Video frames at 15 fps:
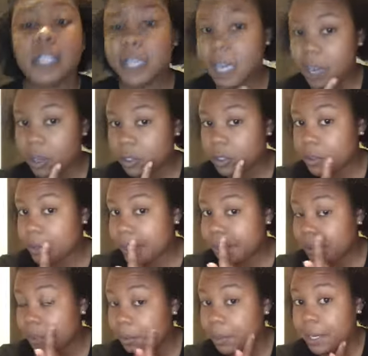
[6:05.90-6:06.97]
And I also
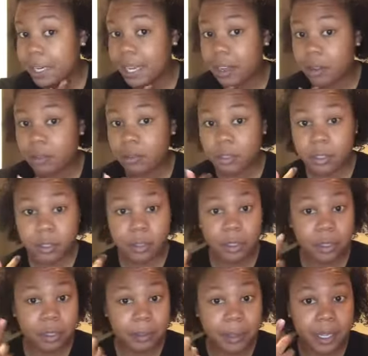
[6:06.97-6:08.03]
get the breakout, you know, a
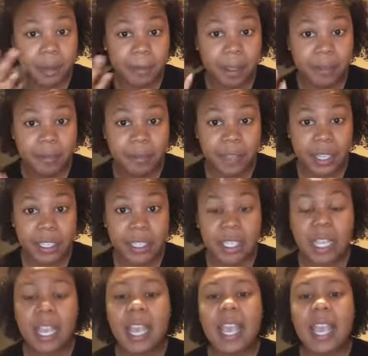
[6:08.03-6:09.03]
little bit on my face.